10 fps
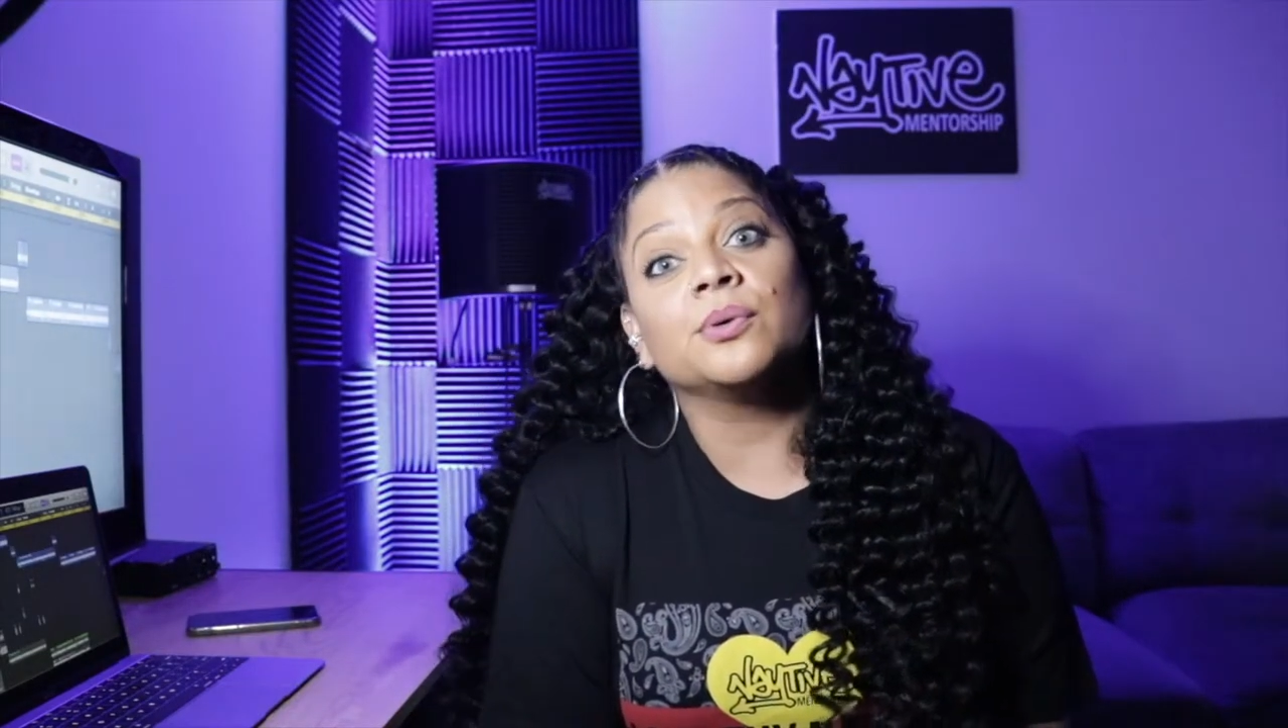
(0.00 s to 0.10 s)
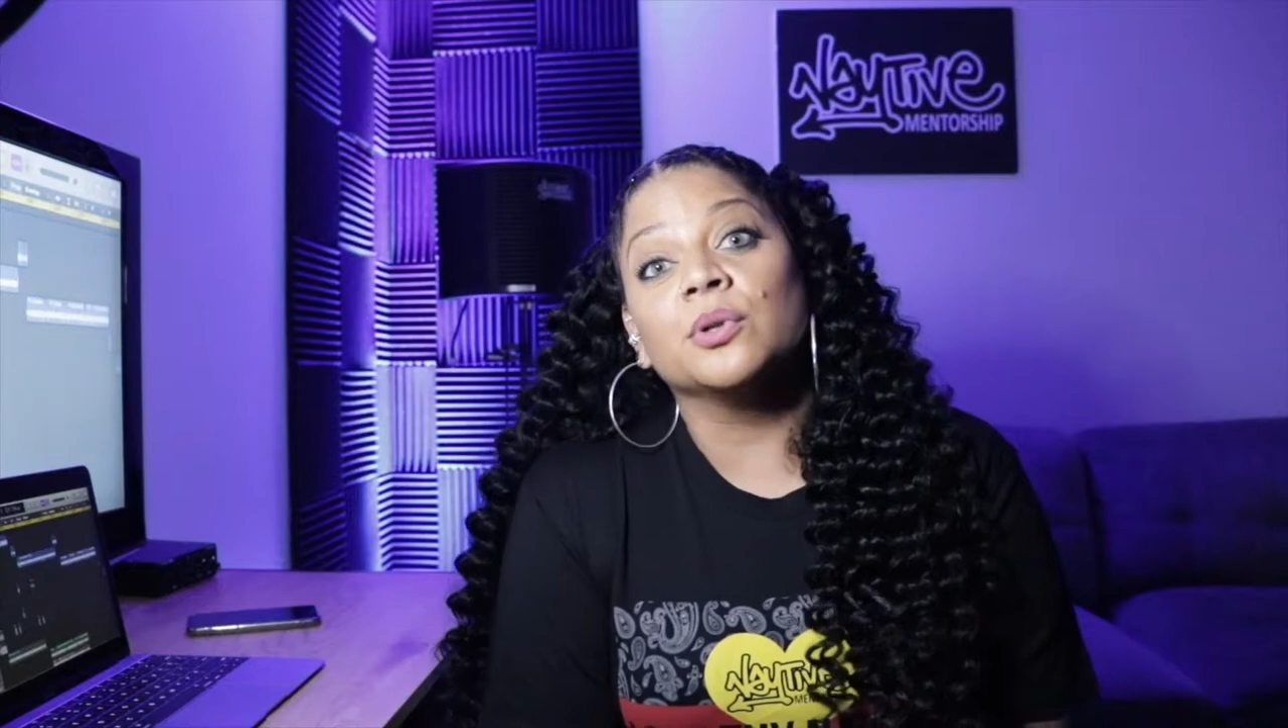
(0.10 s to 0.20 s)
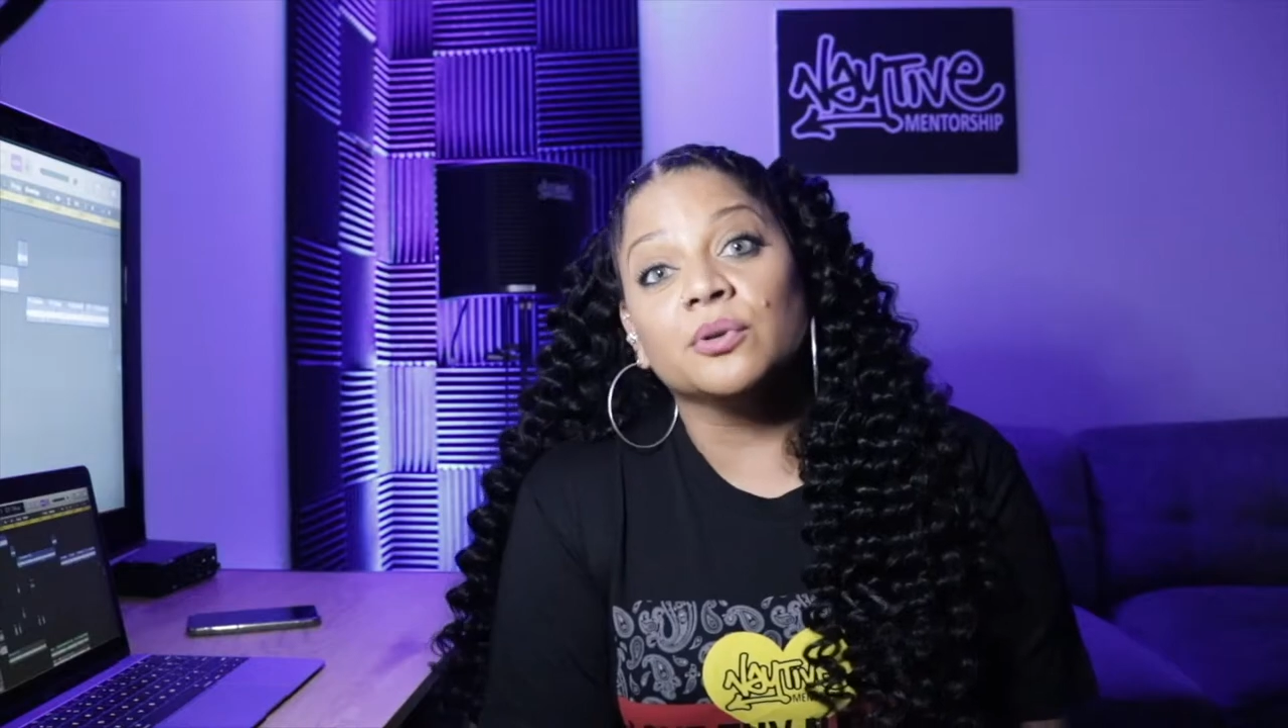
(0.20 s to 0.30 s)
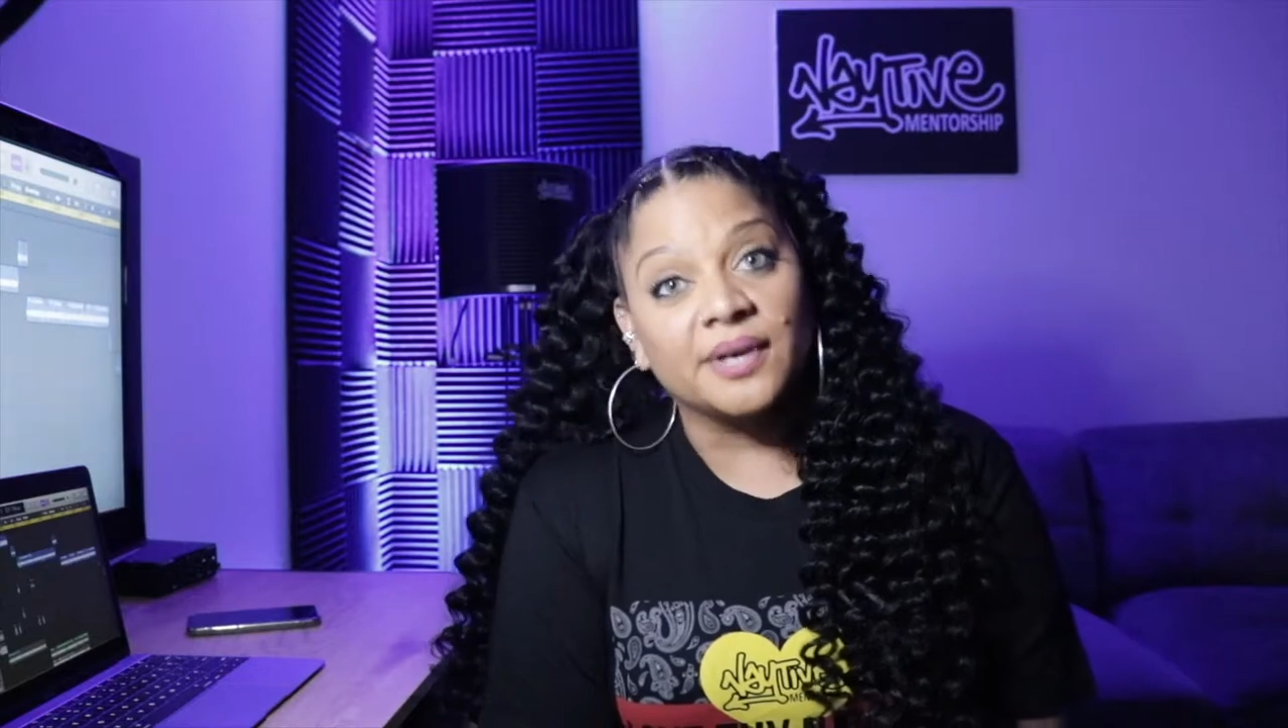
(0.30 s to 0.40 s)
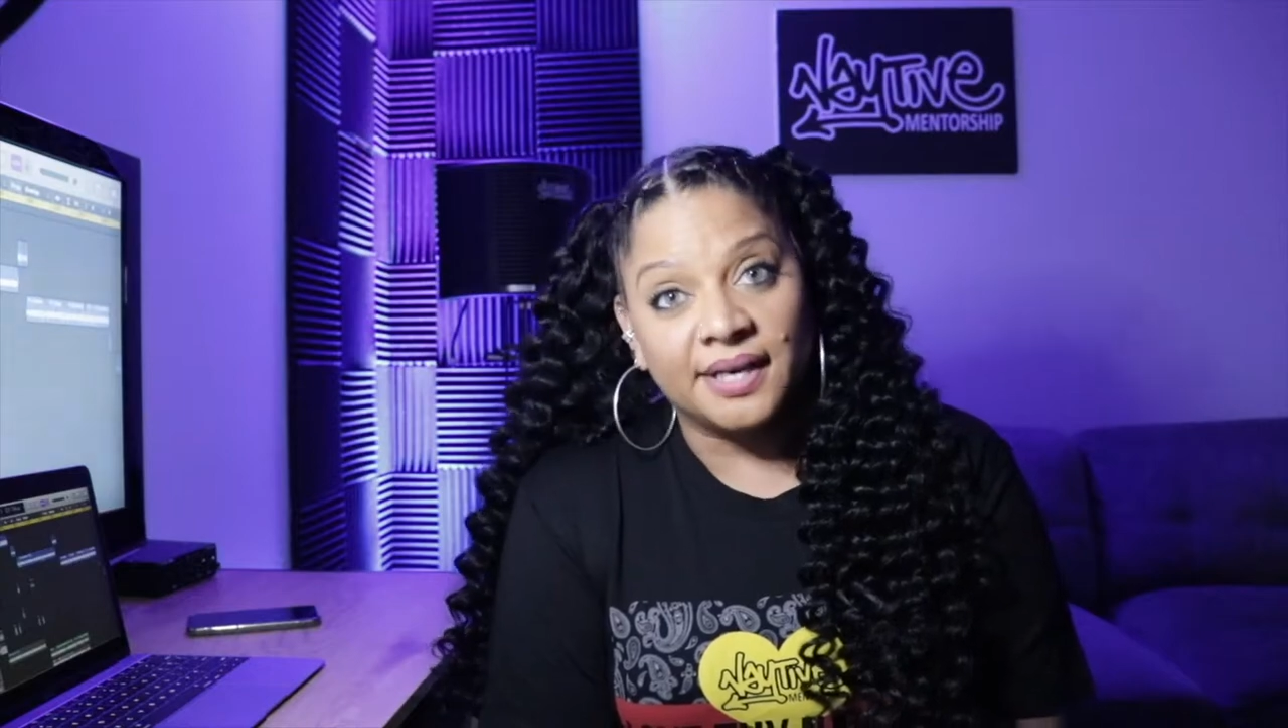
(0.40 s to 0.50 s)

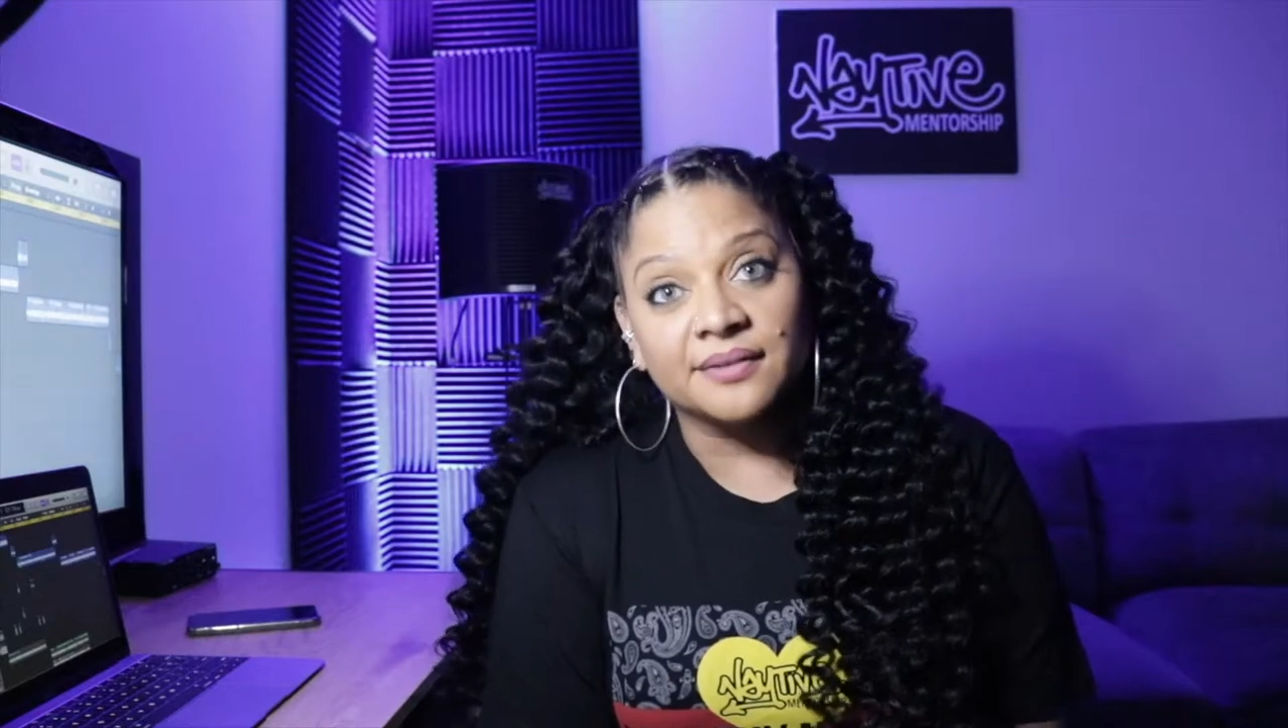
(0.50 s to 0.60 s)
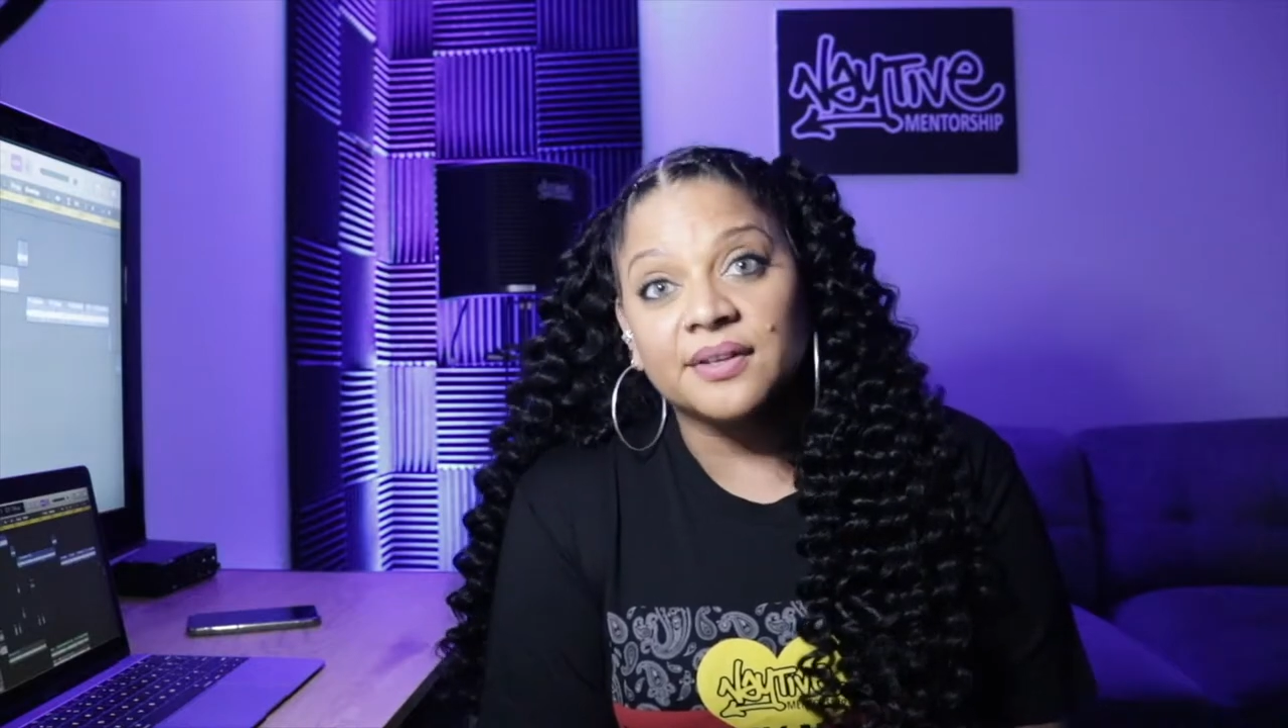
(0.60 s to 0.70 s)
all around